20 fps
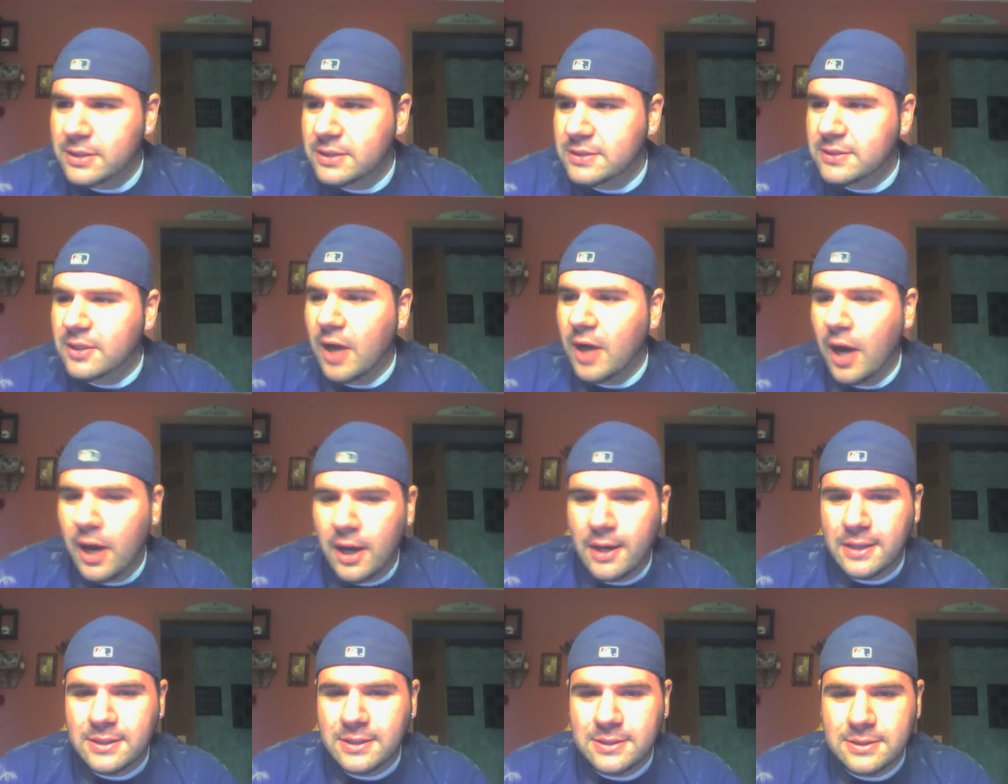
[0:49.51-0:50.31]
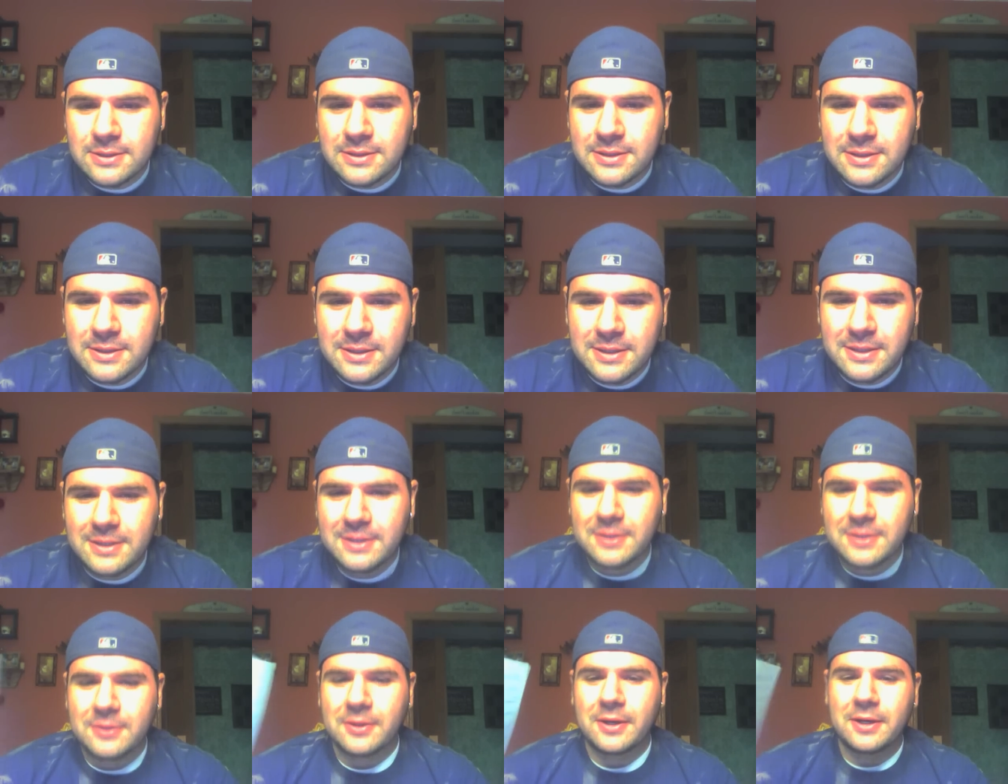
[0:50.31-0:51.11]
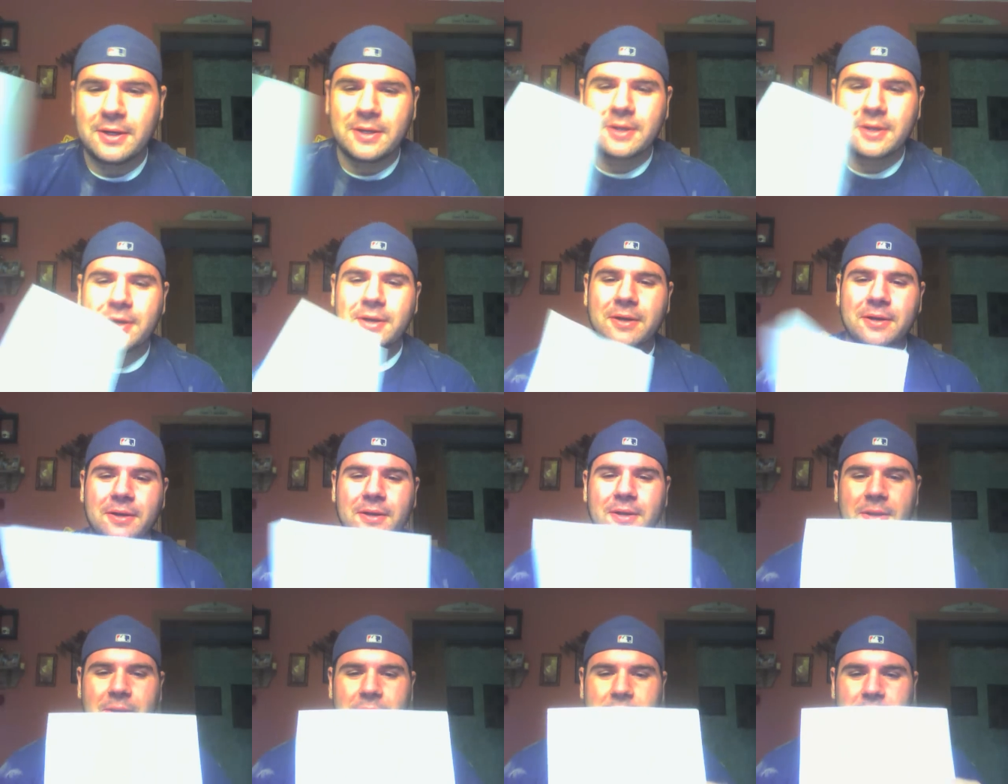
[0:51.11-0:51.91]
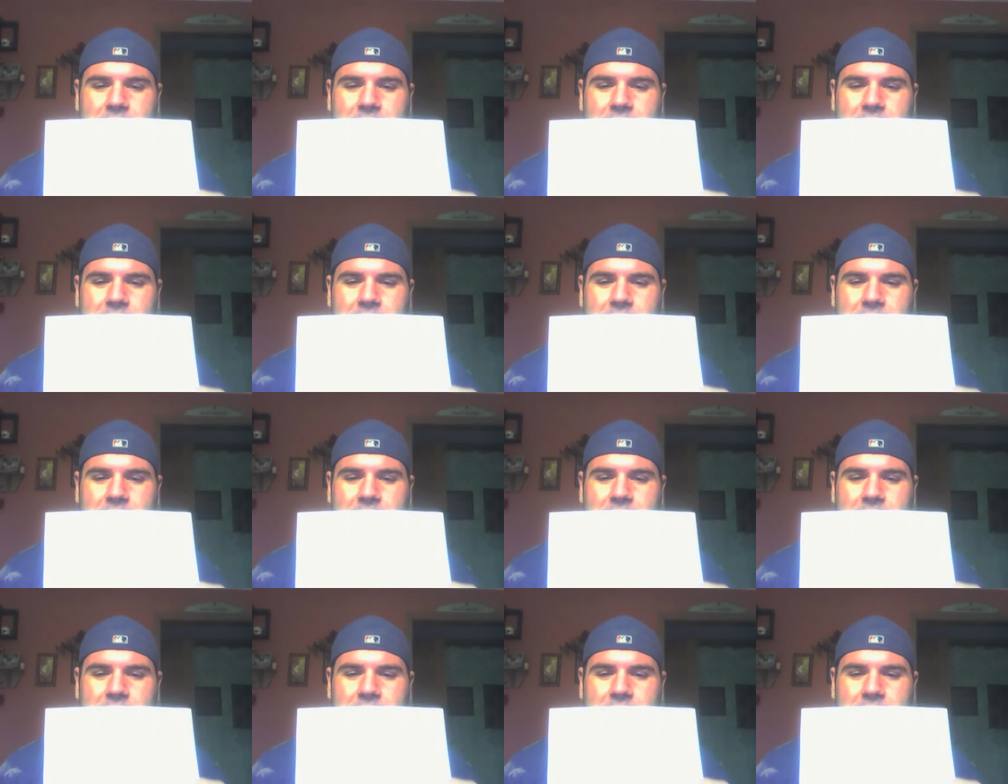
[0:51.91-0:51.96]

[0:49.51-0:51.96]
is loss. Right here,